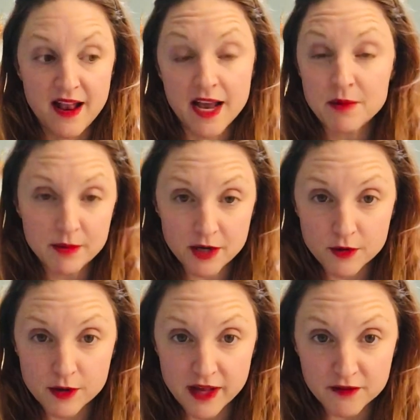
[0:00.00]
And maybe I
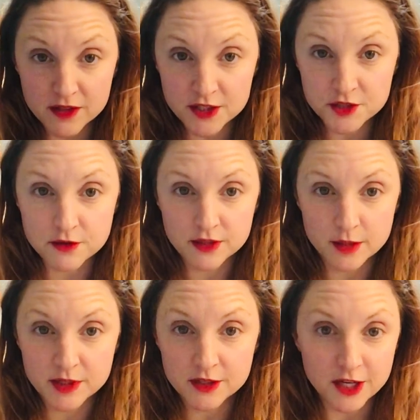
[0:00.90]
will, after lunch, throw a little
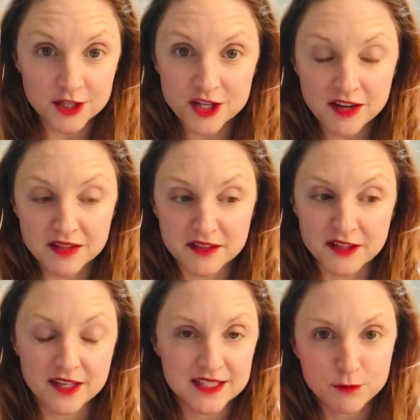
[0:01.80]
bit of dark chocolate in there
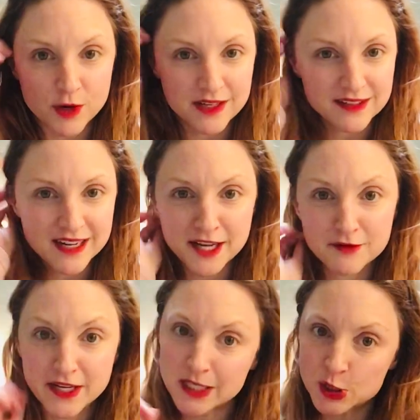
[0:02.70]
because I want kind of
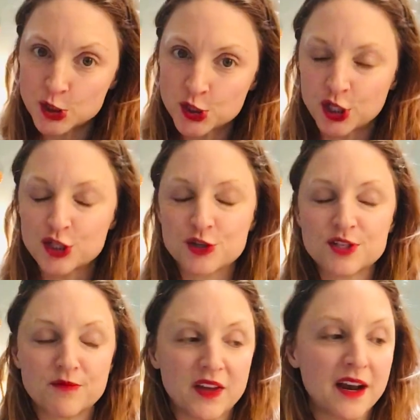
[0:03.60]
like a dessert or
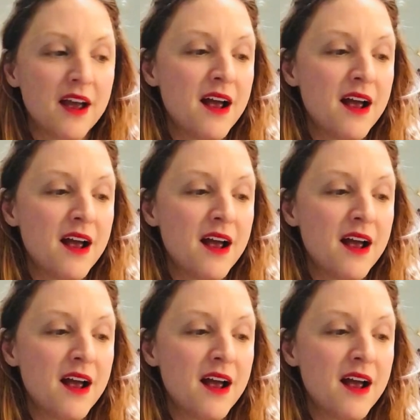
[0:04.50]
something.